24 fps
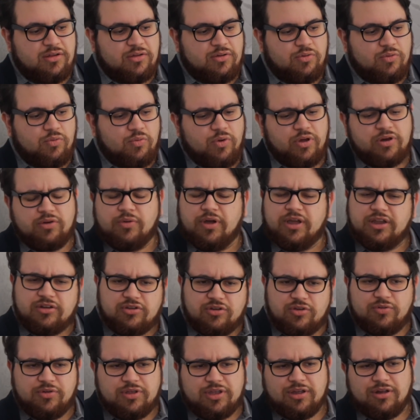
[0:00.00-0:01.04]
What do I
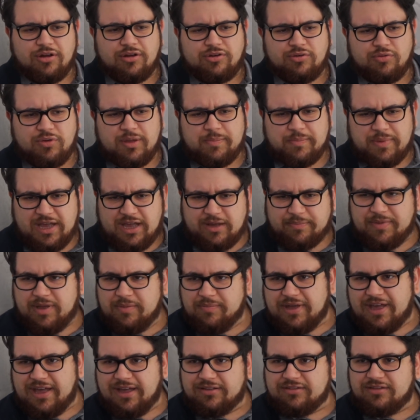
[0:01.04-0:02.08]
do here? Do I pack my
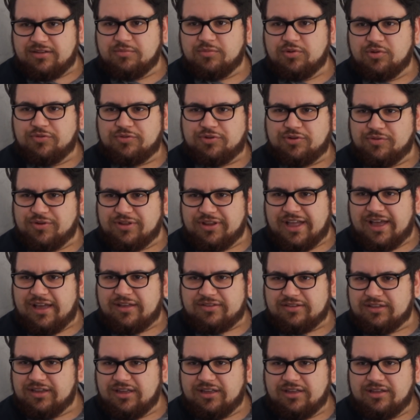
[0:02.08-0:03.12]
bags and move to
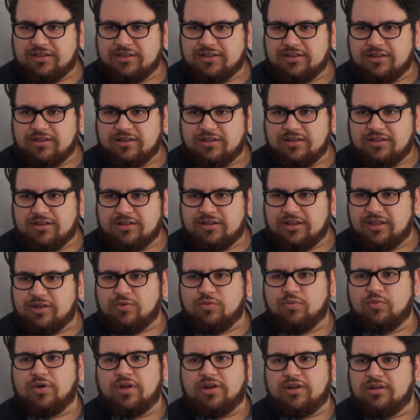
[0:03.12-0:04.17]
Alaska? Like,
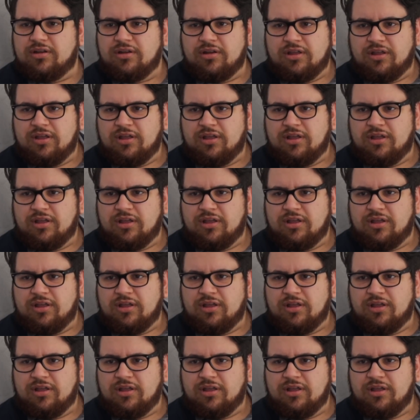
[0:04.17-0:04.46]
what?